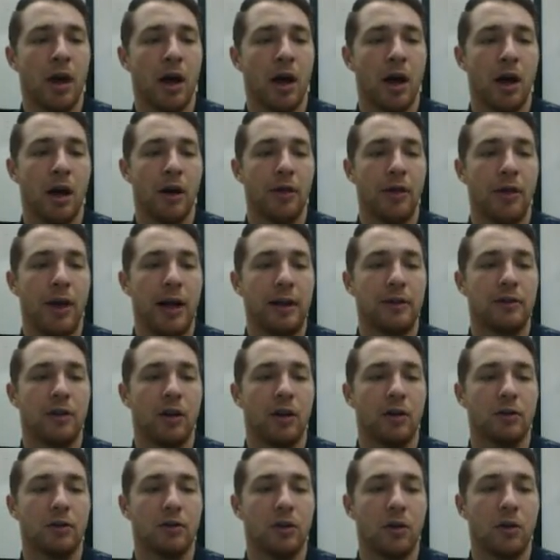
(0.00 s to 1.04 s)
that's
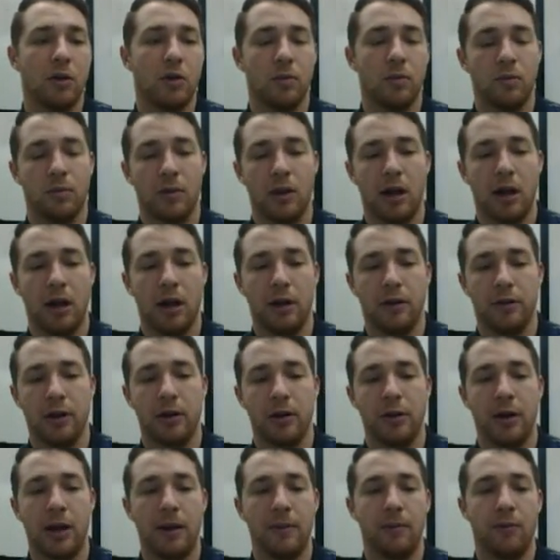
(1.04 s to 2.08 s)
also
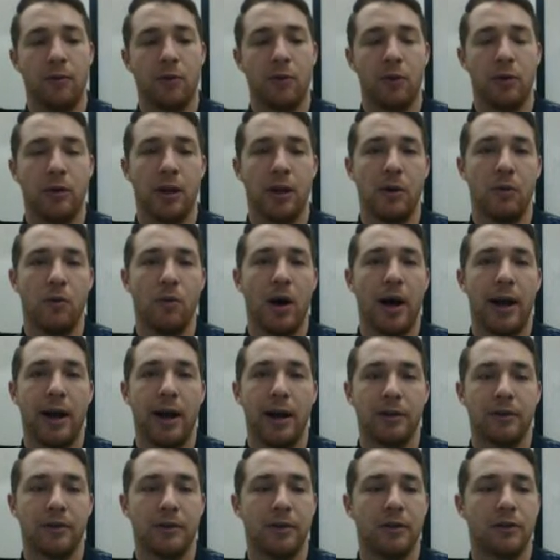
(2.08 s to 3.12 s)
another name for the
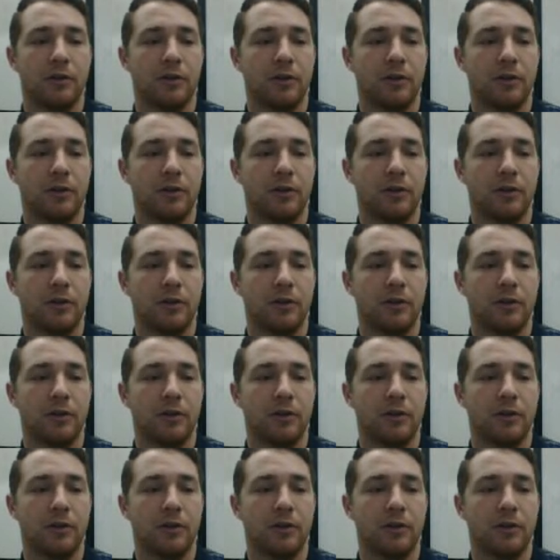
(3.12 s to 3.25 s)
y-axis.